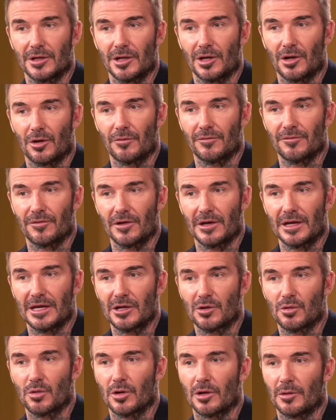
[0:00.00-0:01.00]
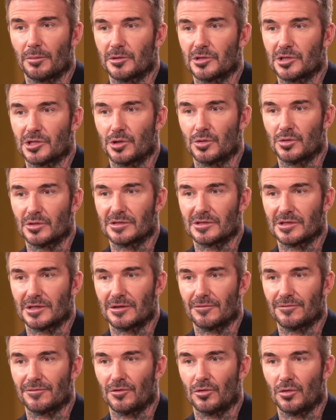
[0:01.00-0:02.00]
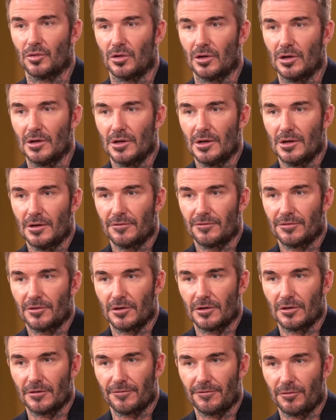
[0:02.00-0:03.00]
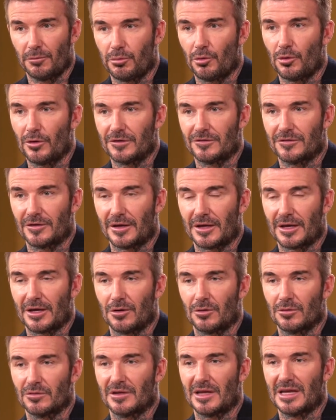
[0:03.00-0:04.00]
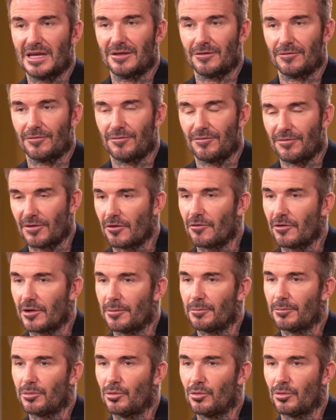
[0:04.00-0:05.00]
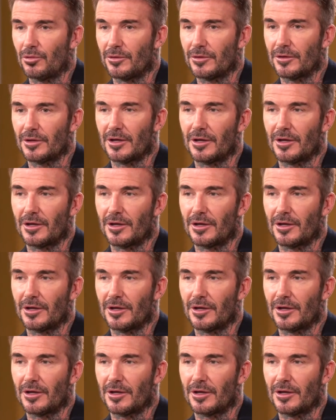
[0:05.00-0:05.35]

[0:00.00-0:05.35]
you know, for equal opportunity for boys and girls is very important.